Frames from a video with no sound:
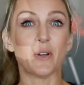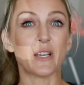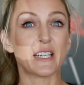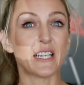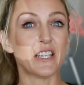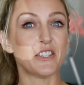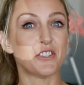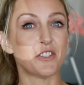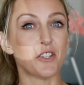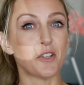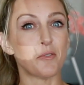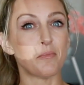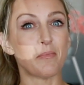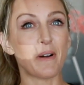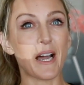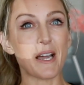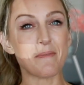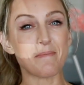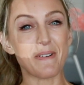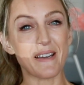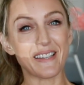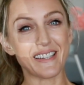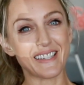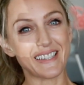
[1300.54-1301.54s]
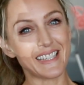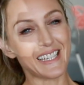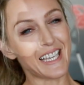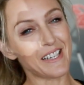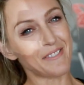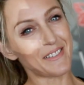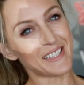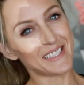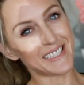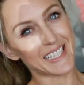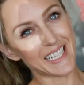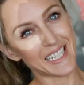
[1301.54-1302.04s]
weekly to
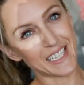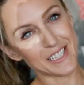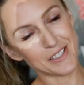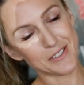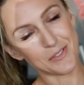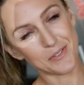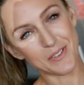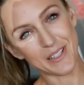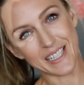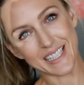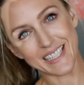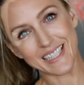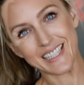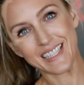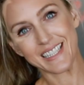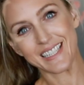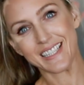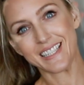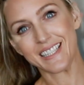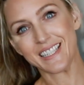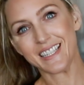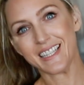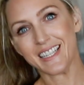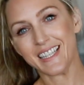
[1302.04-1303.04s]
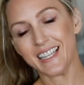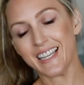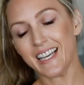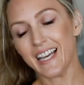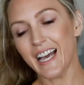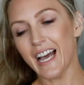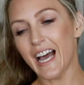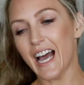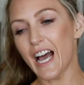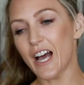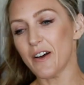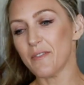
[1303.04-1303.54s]
bi-monthly, every second week,
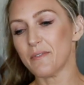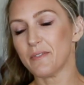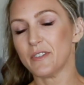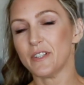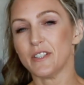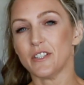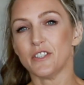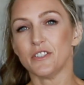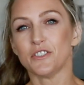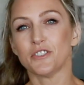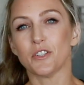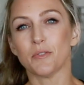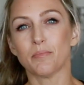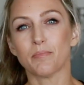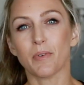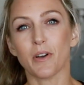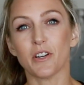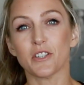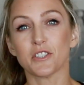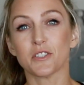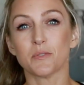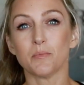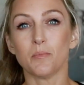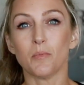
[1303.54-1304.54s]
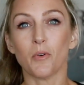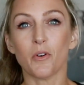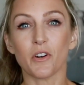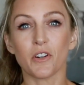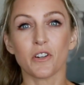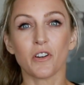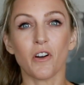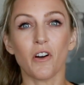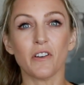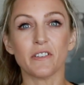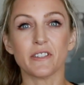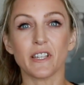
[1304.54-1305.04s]
to post
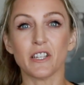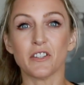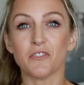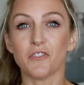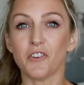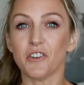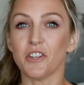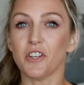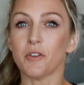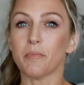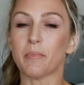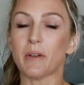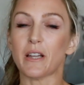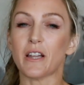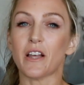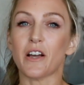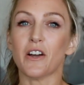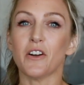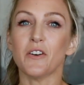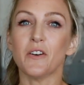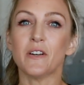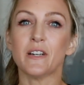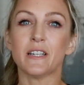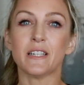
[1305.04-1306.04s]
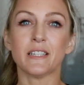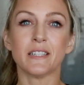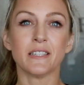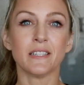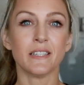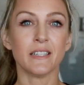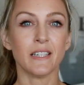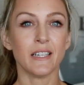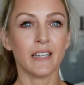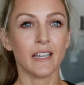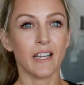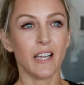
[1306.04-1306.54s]
more content for you below.
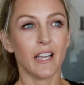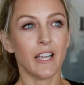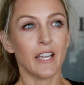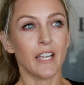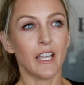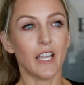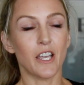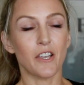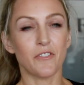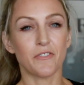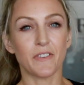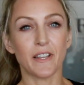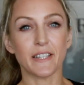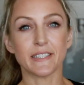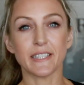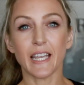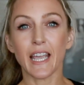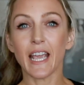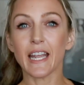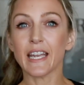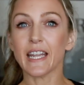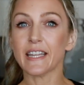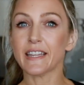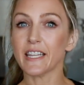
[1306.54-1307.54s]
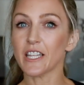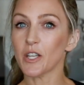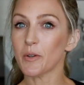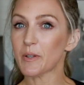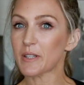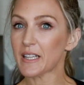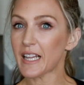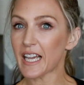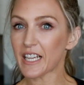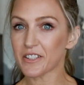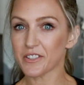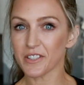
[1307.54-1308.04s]
If there's anything
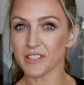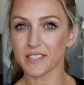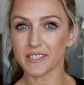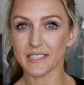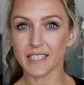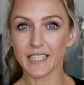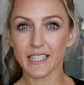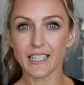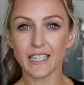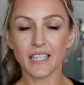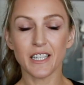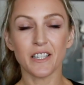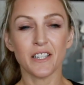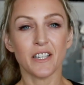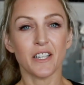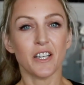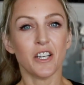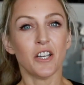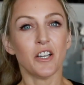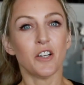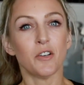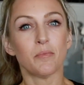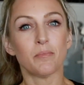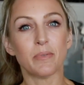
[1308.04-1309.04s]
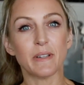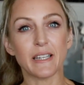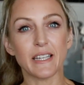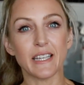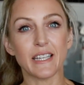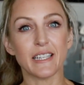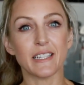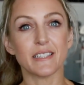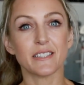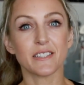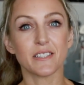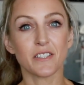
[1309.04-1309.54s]
you would like to see,
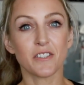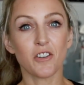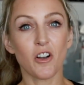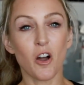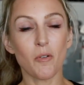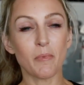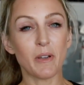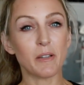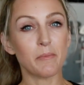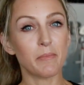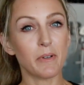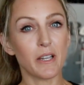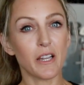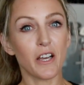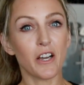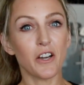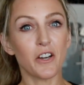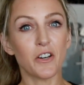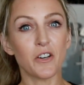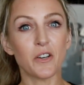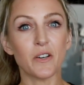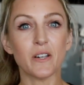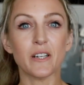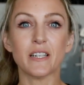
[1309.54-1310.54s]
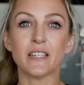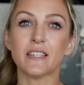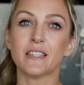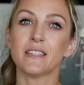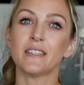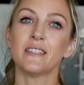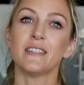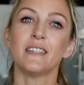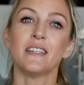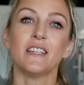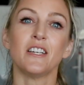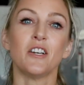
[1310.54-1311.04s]
please comment below.
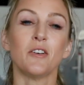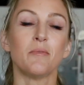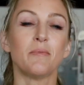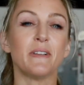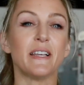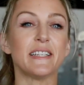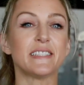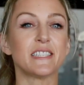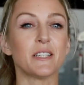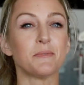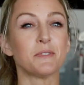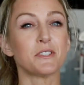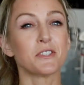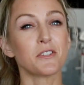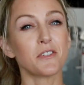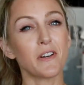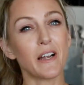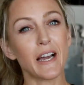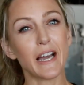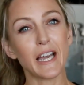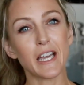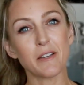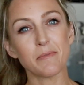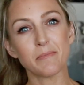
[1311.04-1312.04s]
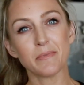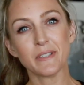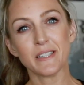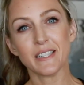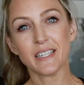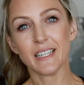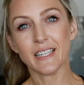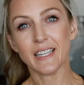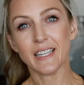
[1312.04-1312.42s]
Please subscribe.